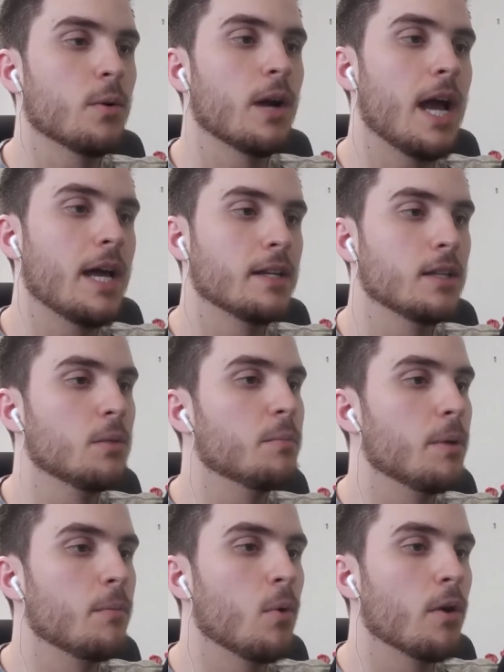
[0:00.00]
or add a little
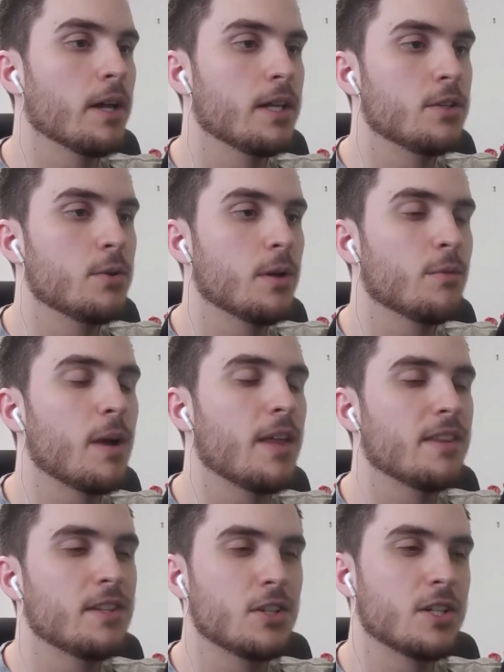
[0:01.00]
bit more into it
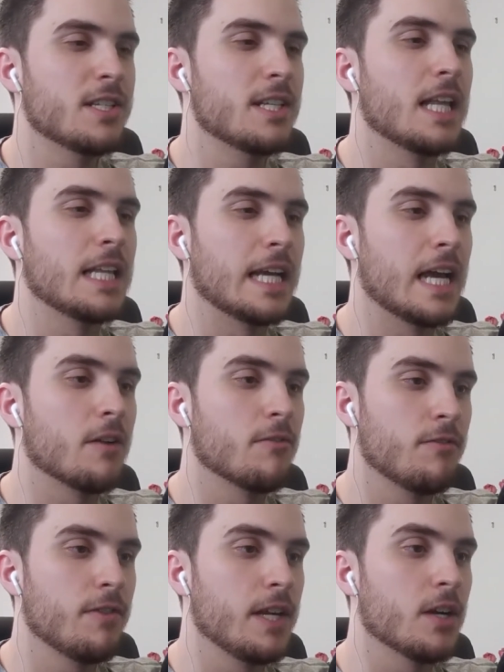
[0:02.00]
rather than just selling out of
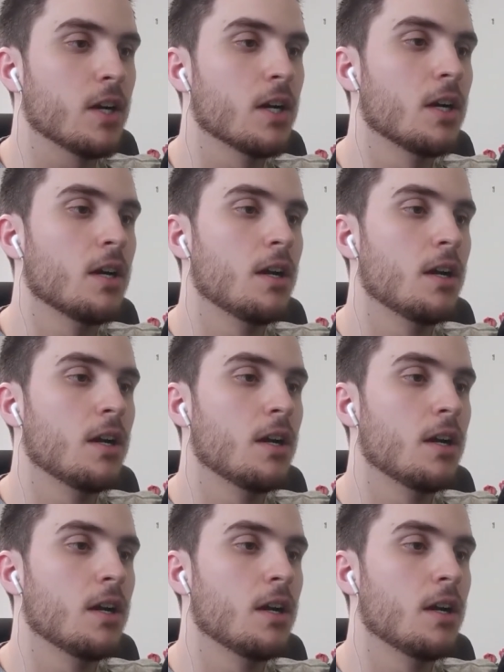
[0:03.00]
fear